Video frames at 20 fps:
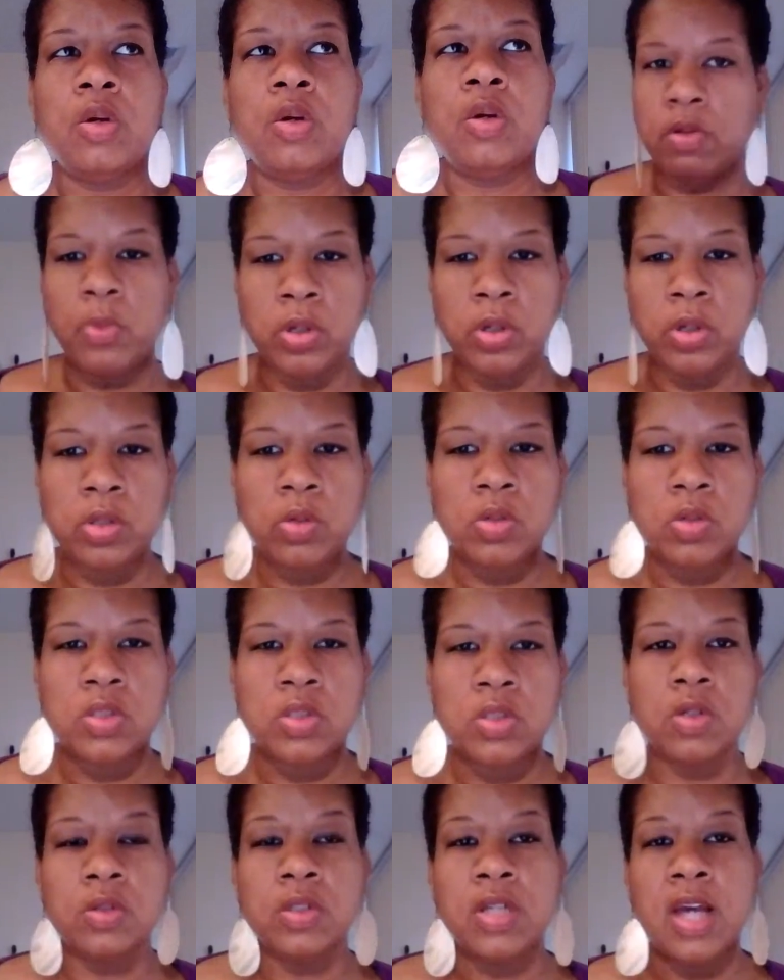a certain level
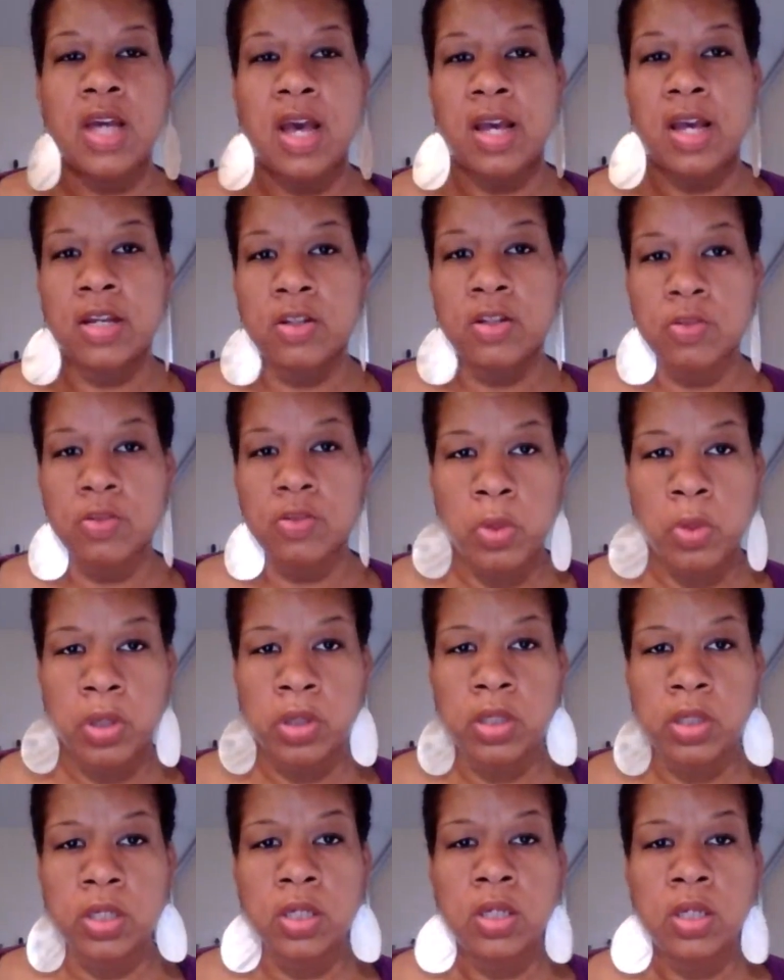of work or a certain
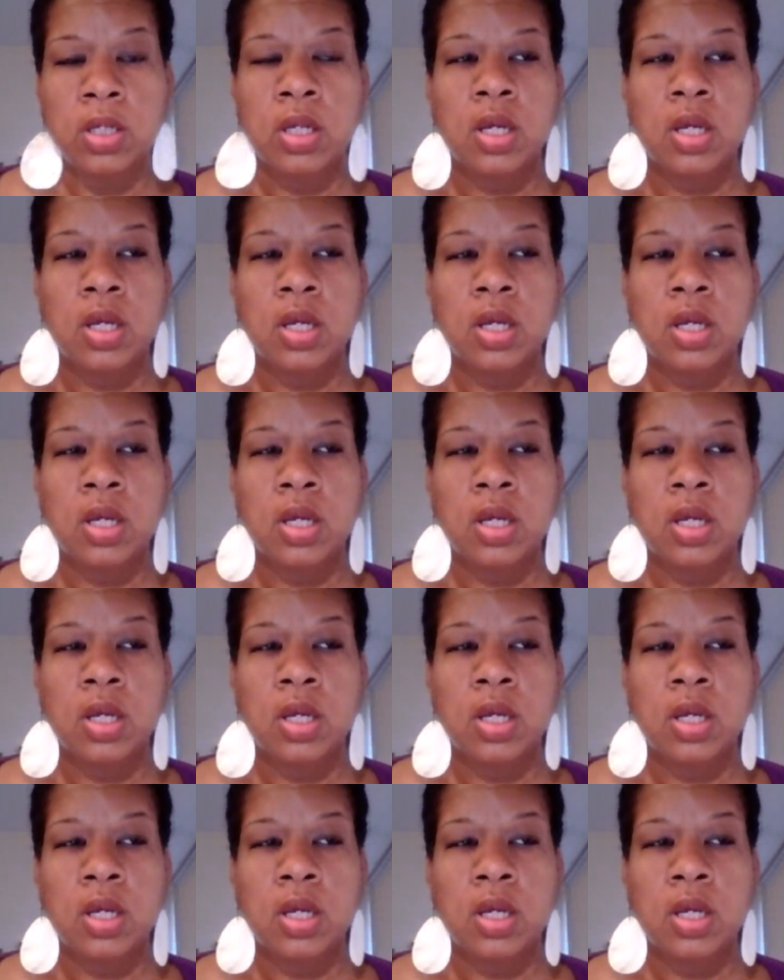kind of